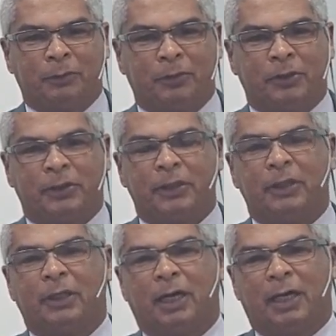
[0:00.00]

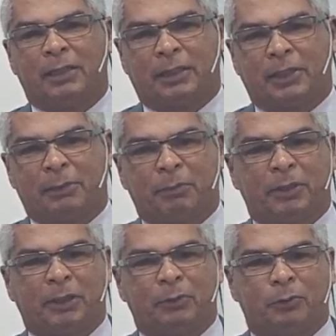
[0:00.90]
Saturdays and Sunday
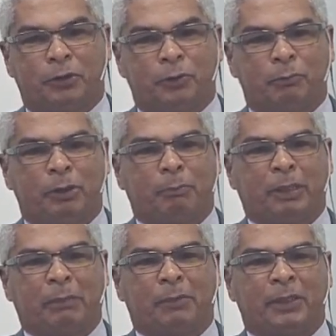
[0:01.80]
night at 7:30,
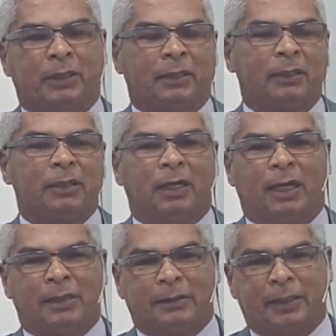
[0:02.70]
and
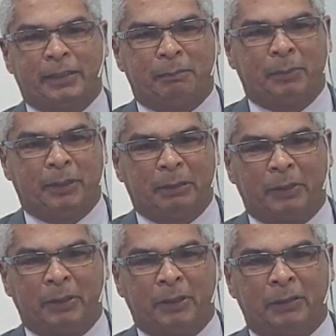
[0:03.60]
Sunday morning at
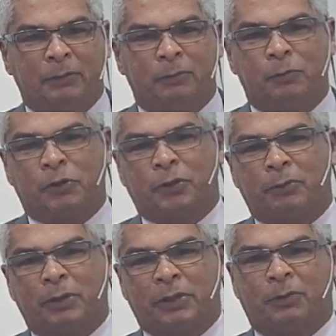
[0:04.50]
10:30 in the
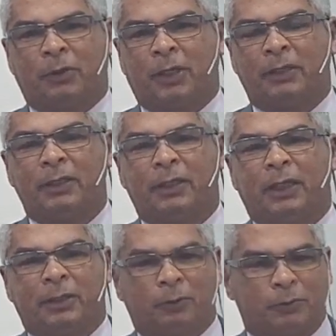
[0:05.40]
morning, Sunday school.
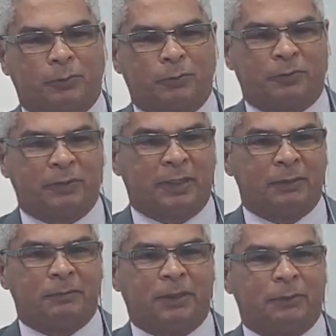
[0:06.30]
And
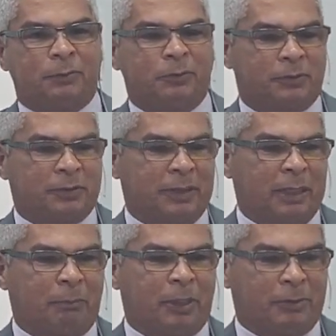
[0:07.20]
you are
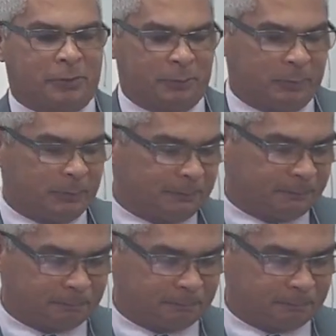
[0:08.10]
our guest.